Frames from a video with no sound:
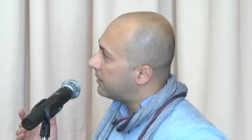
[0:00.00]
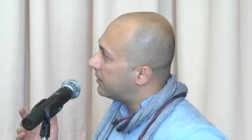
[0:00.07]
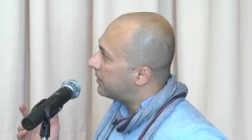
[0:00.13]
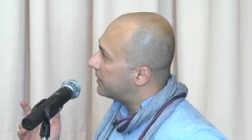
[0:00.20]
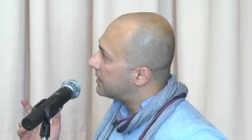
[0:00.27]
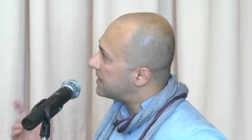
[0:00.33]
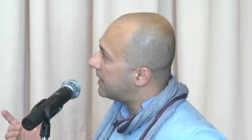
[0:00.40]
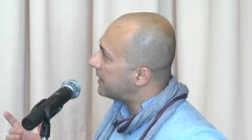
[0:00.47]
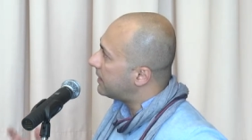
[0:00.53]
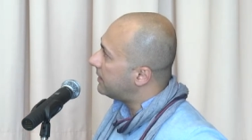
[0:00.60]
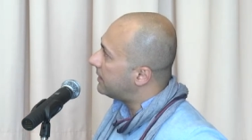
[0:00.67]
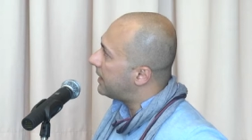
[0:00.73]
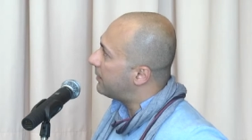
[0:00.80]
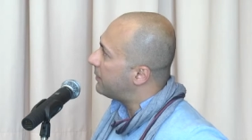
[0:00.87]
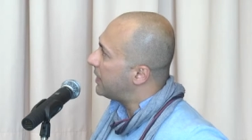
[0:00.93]
The
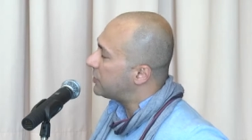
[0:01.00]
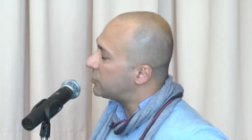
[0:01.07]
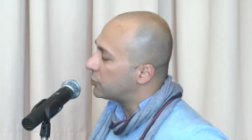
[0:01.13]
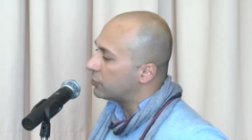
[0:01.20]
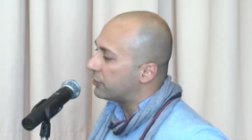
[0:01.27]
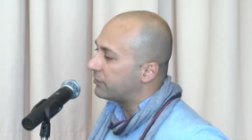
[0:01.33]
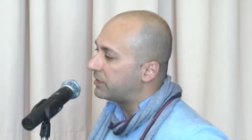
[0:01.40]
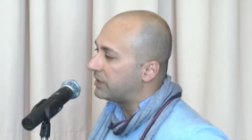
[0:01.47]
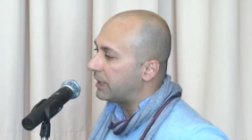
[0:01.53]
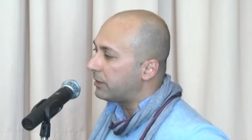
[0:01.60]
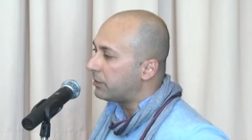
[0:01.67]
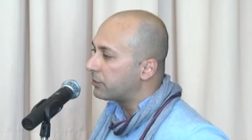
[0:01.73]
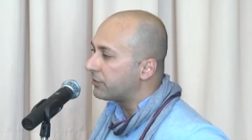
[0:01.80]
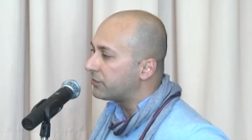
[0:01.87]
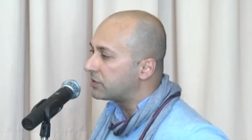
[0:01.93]
second dimension of
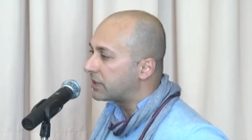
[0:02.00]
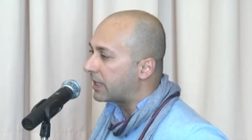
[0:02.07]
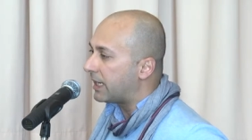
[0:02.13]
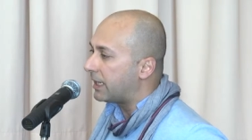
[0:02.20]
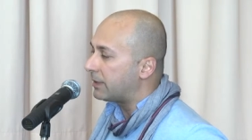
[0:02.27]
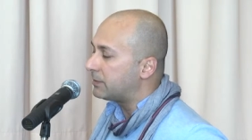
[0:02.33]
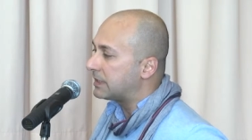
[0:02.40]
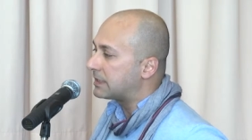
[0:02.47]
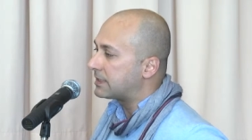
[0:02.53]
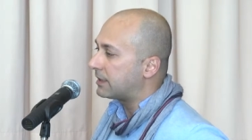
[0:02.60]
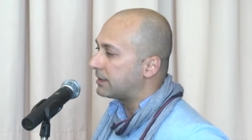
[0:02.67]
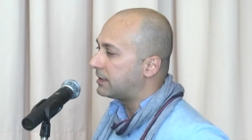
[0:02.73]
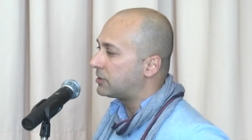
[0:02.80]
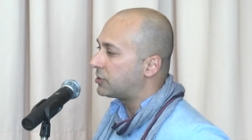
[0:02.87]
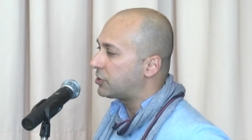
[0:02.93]
death of time is
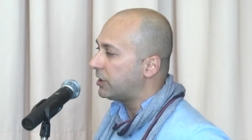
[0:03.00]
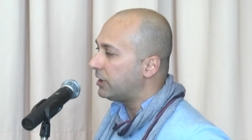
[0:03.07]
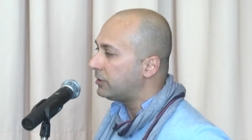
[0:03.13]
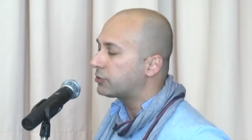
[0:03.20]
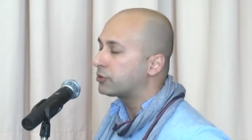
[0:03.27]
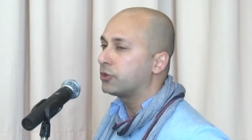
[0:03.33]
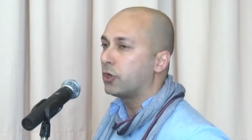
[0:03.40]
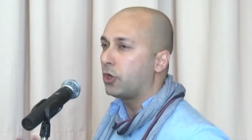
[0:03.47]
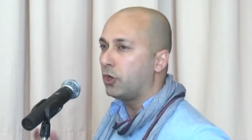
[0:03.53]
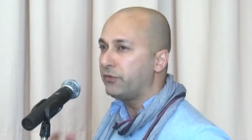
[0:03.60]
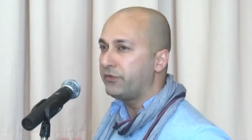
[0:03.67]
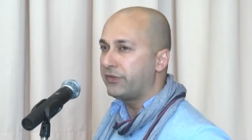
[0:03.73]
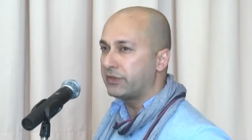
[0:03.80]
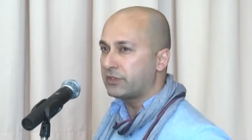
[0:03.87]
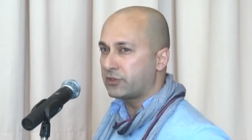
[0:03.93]
that the children
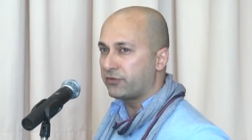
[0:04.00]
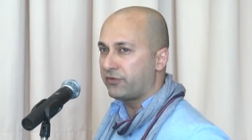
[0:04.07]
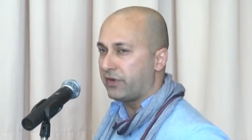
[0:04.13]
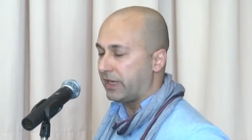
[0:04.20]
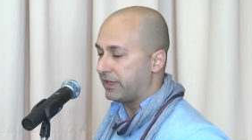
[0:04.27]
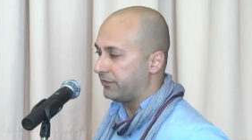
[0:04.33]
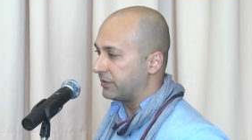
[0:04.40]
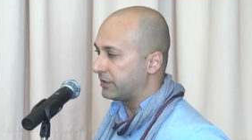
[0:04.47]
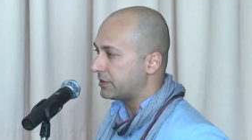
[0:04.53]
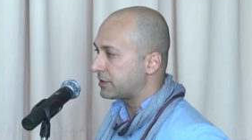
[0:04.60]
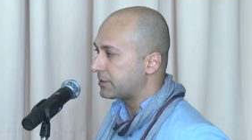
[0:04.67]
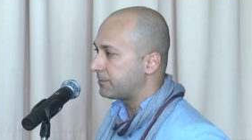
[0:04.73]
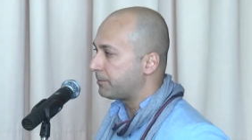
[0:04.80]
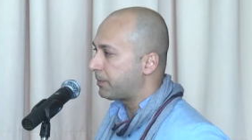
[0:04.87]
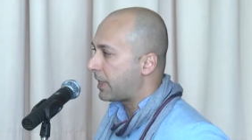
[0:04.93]
of the
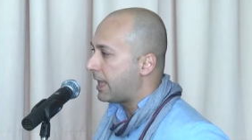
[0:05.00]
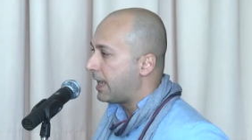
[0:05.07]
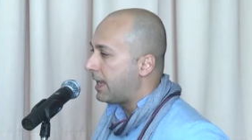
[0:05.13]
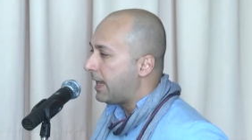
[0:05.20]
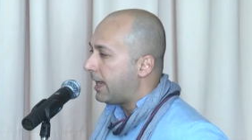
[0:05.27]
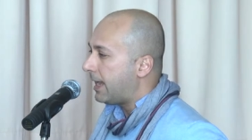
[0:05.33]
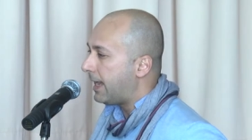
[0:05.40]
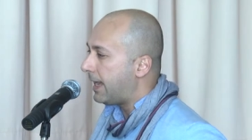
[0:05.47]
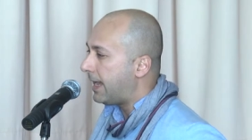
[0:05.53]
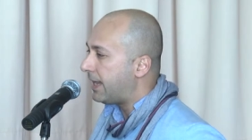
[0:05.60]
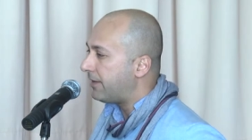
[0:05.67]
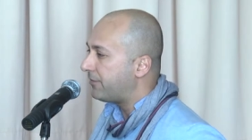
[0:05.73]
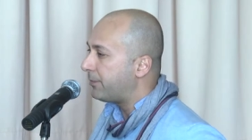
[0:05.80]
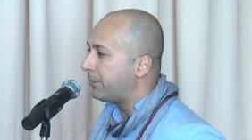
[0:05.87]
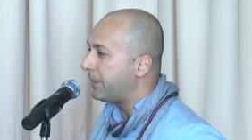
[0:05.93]
survivors
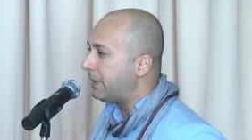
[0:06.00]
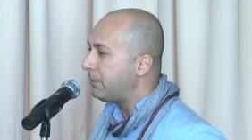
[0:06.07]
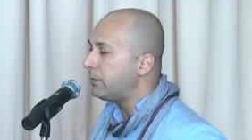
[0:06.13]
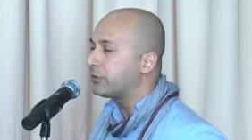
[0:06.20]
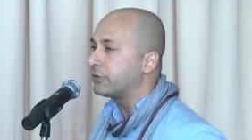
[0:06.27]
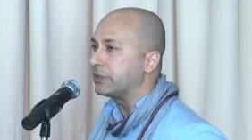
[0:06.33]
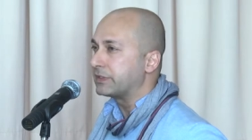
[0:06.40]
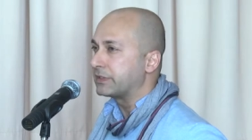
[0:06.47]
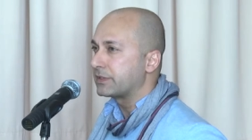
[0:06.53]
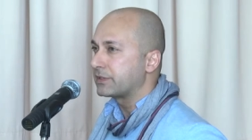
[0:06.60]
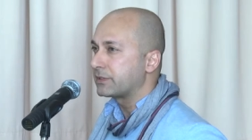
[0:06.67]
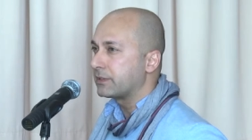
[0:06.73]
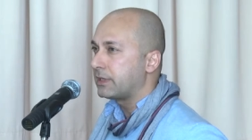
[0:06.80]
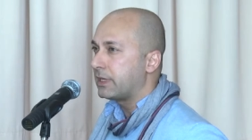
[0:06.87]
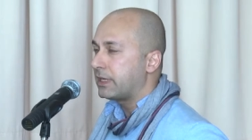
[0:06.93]
have
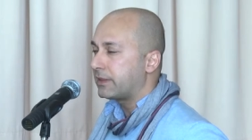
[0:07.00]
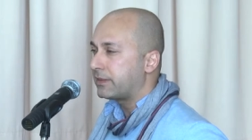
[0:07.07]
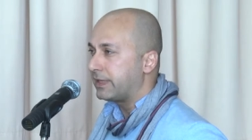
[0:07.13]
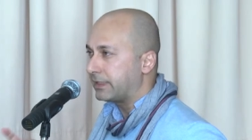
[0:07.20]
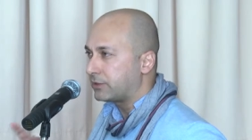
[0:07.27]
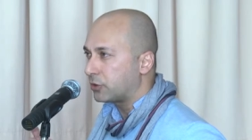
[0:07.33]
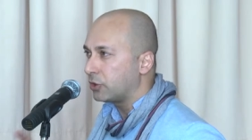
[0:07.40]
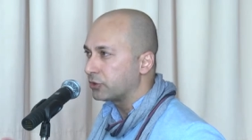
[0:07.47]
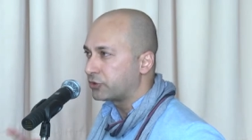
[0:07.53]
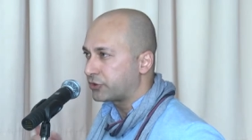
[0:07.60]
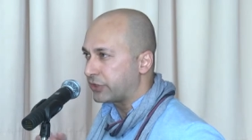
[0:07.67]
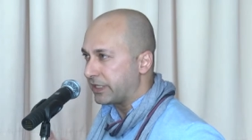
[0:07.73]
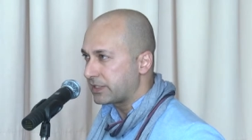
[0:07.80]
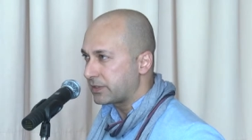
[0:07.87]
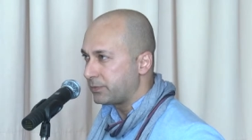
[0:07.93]
memories that are
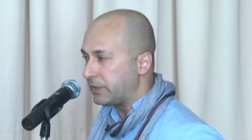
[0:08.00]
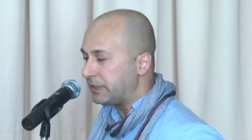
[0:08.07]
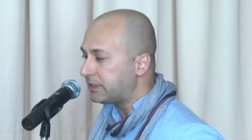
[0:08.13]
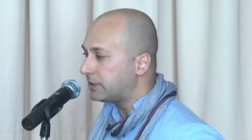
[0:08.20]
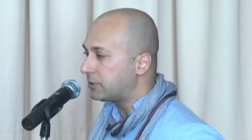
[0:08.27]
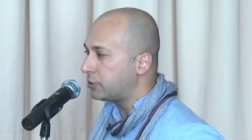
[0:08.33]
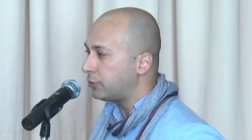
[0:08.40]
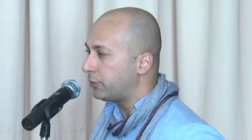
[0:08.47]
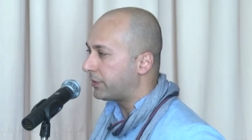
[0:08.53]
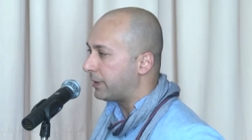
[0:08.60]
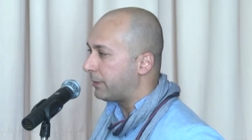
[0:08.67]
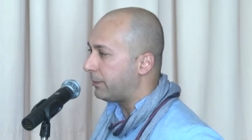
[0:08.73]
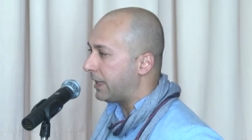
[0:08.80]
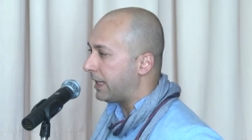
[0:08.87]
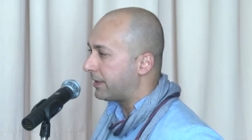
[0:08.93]
transmitted to
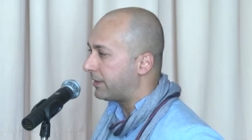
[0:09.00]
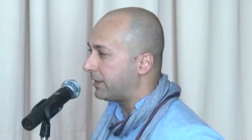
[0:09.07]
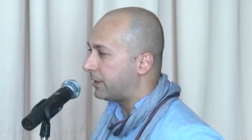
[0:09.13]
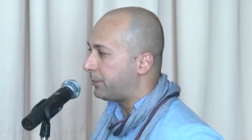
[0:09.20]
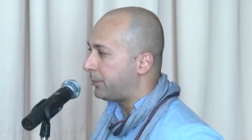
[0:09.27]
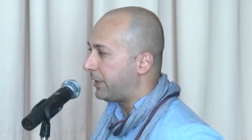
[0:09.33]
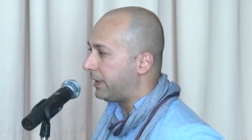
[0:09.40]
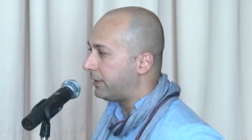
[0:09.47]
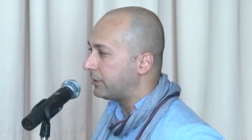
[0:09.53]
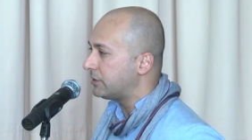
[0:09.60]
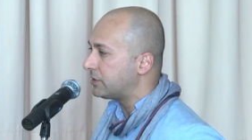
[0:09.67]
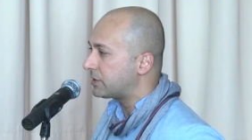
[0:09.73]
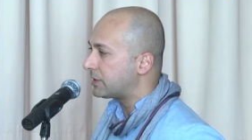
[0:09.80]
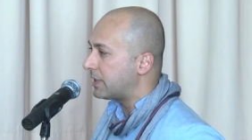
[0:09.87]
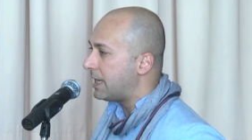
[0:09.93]
them by their
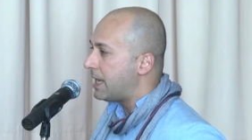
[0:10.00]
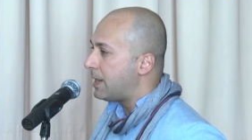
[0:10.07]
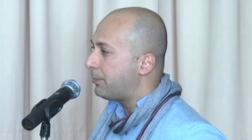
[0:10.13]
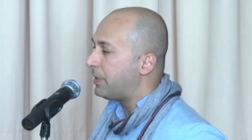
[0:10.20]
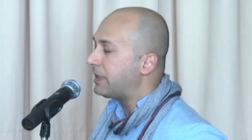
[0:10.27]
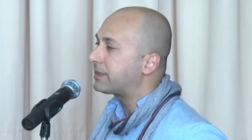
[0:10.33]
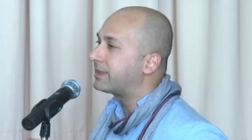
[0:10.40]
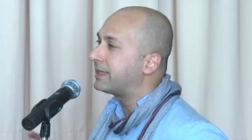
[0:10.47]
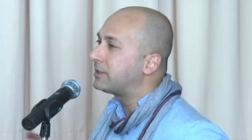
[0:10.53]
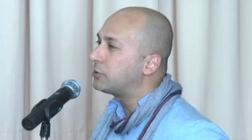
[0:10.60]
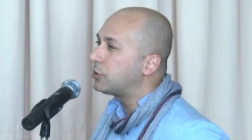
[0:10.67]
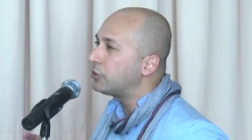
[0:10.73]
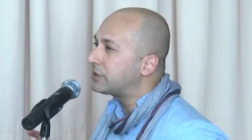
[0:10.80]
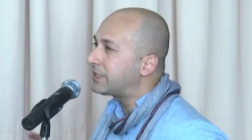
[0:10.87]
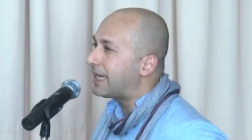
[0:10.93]
parents, but they
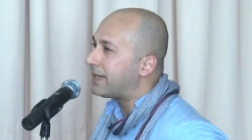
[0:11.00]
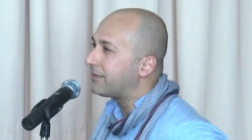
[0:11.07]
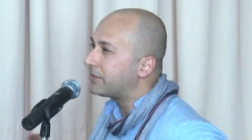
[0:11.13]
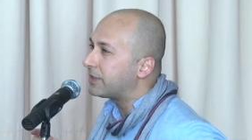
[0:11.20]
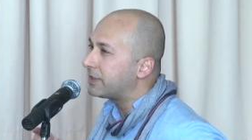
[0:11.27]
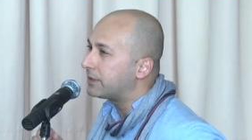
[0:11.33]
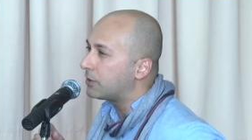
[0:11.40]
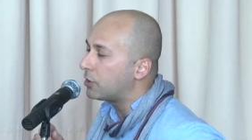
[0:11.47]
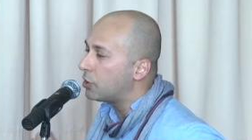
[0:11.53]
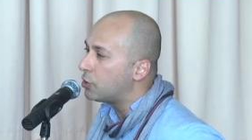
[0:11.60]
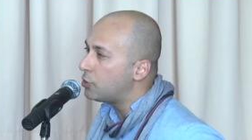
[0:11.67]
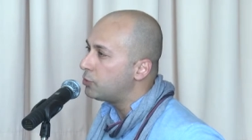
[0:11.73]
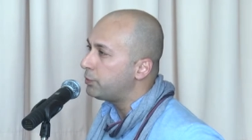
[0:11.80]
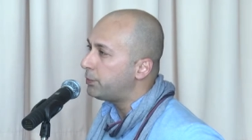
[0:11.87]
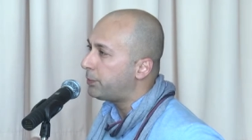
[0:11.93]
don't have an
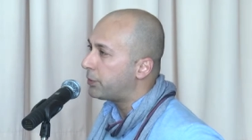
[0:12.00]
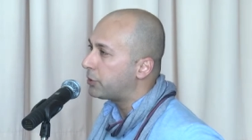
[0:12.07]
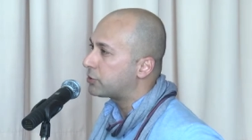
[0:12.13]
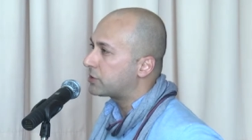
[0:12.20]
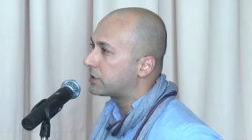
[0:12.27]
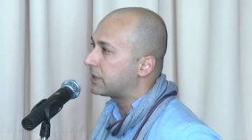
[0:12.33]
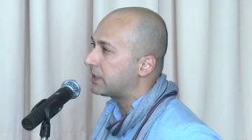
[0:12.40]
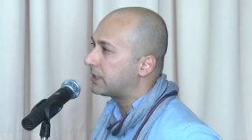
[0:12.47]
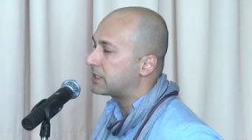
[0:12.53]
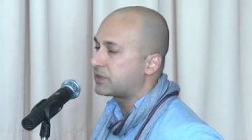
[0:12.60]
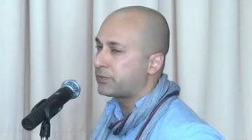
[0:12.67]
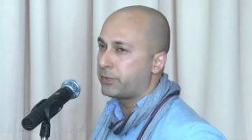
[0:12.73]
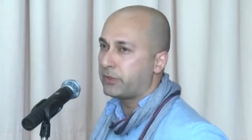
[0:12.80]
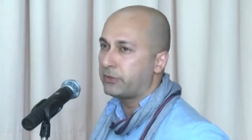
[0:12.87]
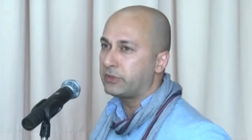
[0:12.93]
own personal
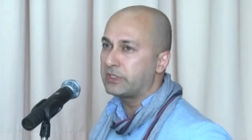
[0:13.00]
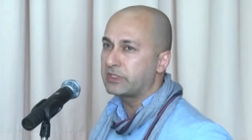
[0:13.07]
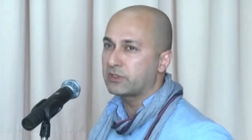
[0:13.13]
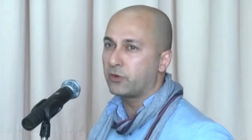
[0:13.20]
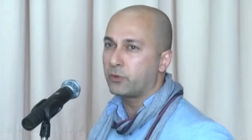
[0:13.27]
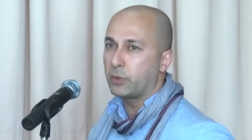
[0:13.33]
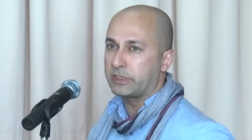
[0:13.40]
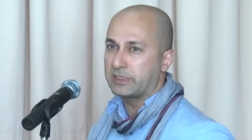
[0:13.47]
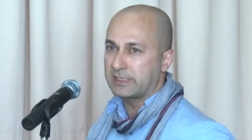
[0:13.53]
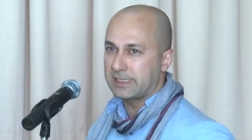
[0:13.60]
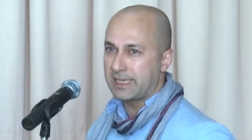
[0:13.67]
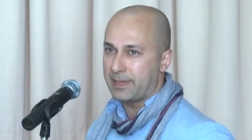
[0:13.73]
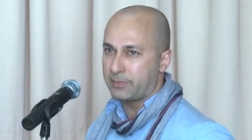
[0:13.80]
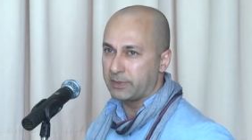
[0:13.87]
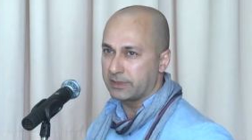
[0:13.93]
experience of what has
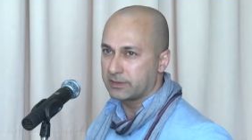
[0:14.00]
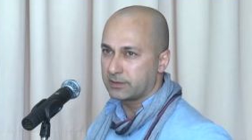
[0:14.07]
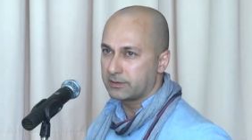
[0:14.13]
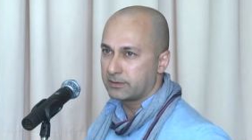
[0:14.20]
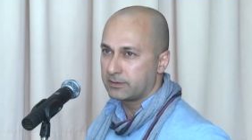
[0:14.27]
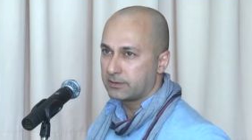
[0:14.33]
happened.